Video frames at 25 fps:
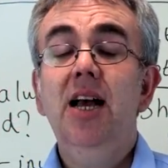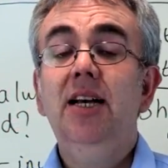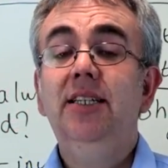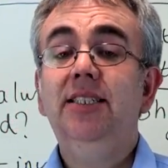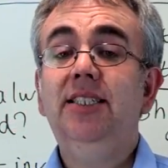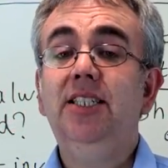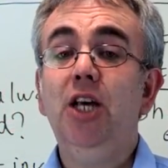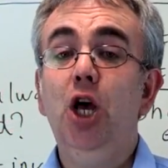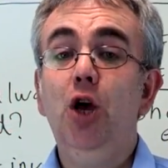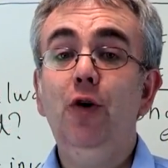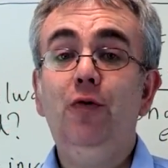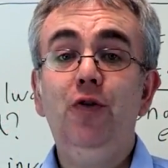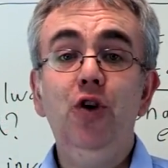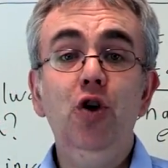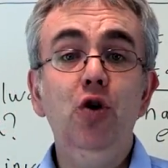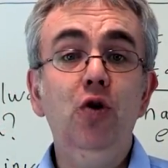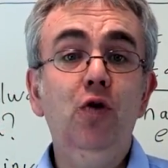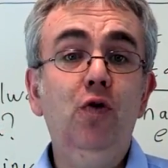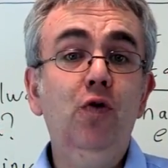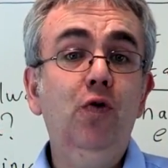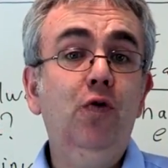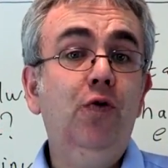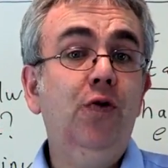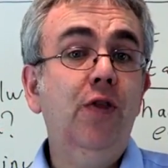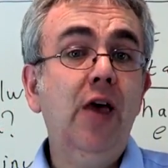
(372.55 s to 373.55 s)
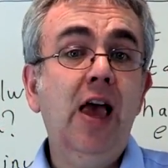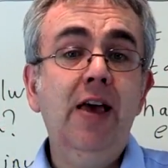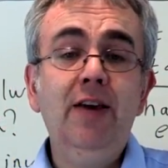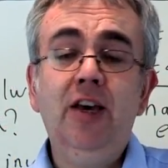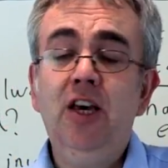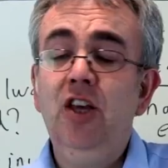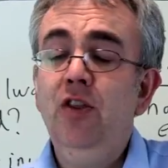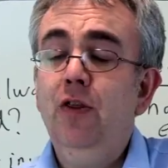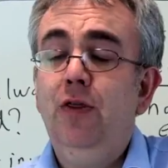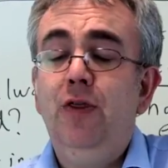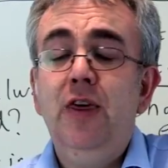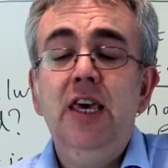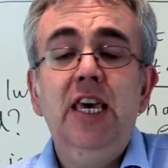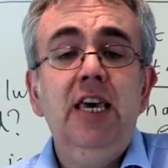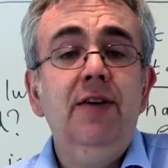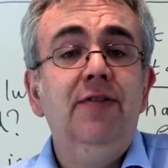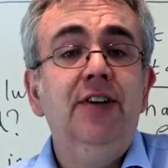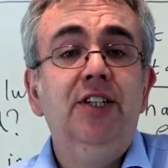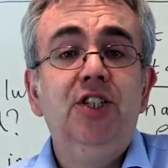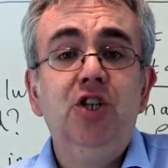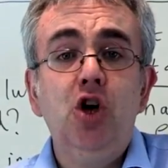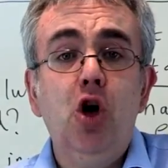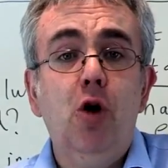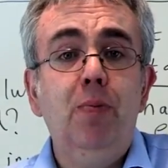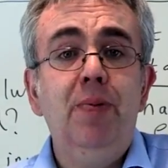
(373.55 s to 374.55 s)
So if you can think of
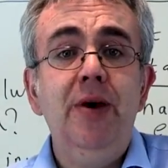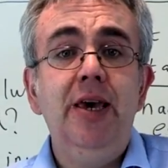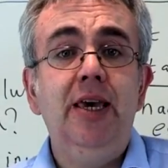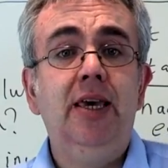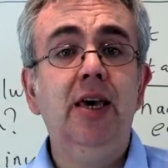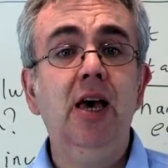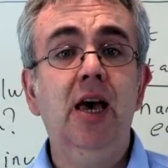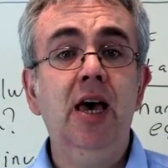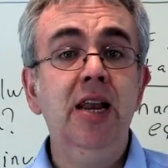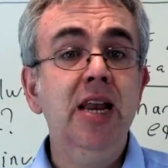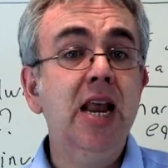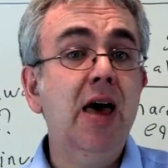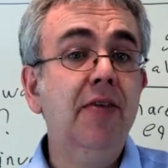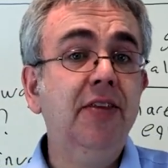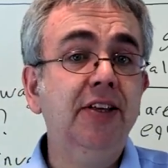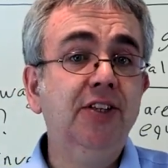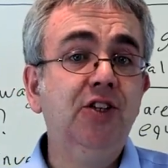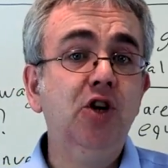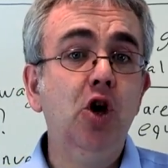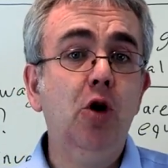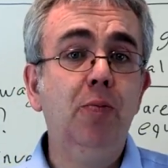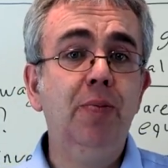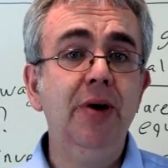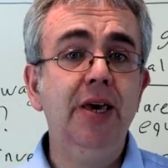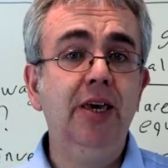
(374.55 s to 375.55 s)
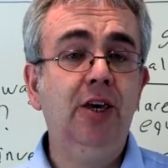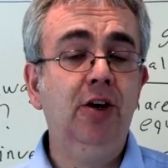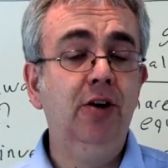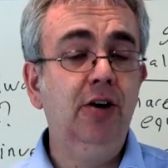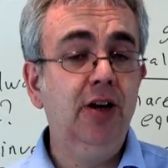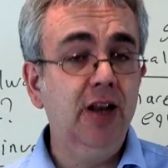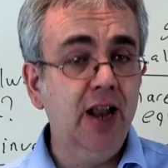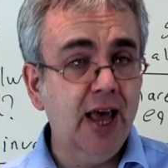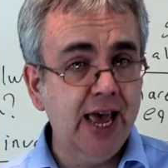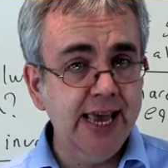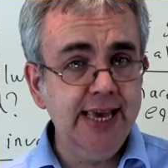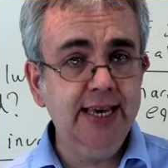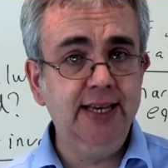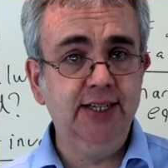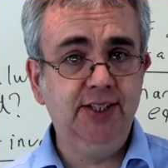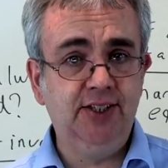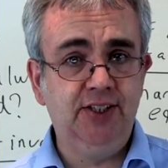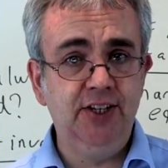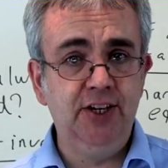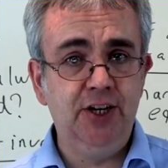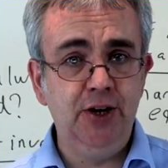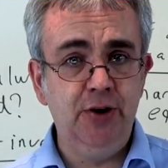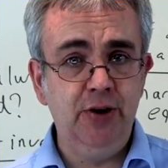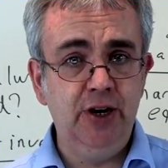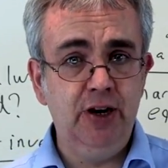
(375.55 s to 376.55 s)
another topic you'd like us
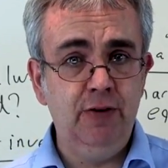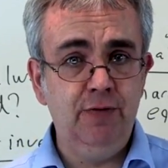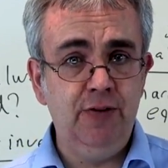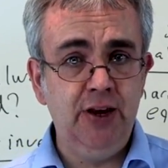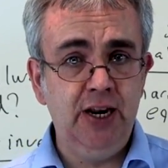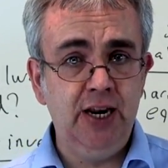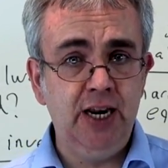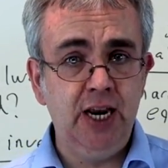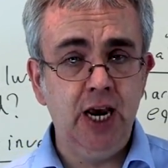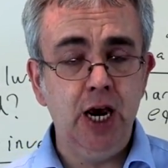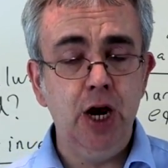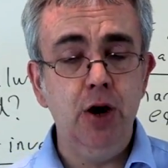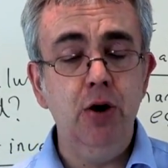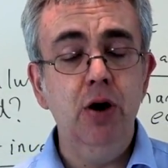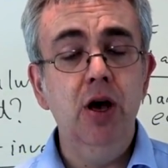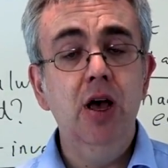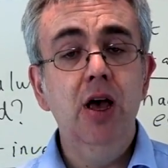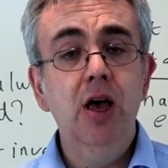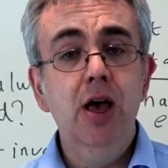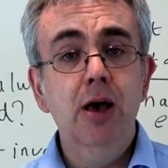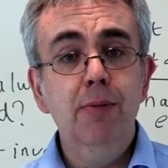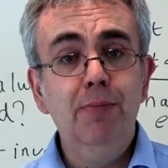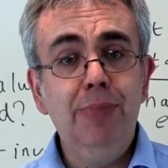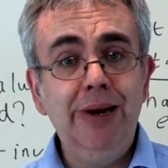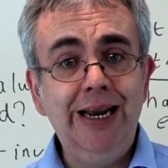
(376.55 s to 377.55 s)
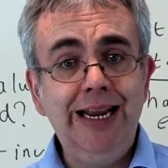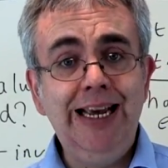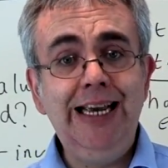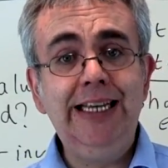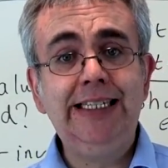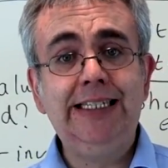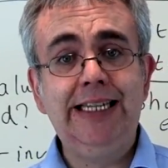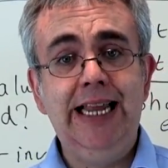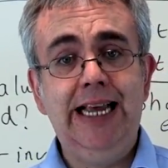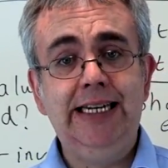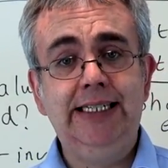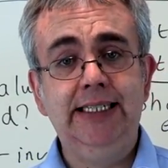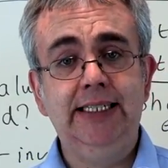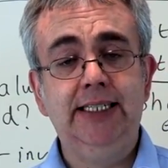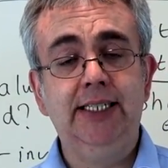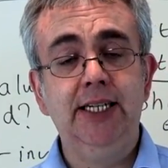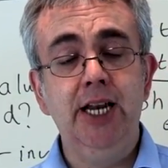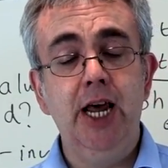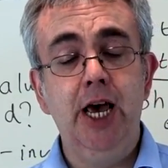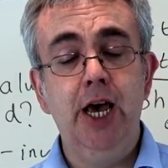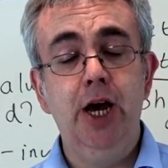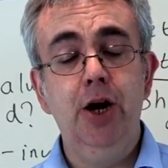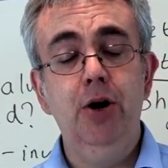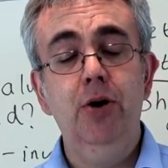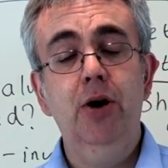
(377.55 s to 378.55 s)
to do in a video, please let us
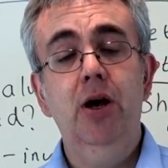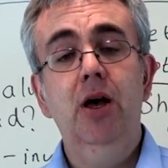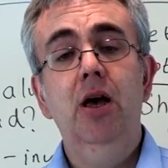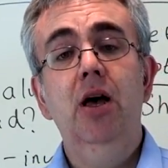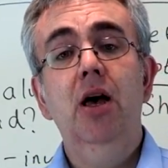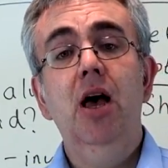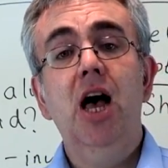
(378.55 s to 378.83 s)
know.